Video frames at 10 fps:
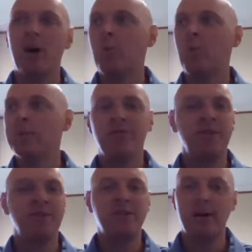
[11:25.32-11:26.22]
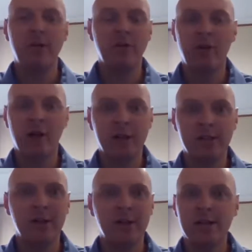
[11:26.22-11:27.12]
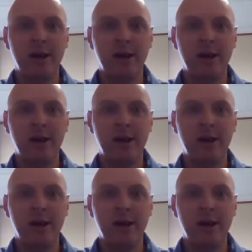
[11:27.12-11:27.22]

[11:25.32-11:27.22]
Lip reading: upwards of 1,500 volunteers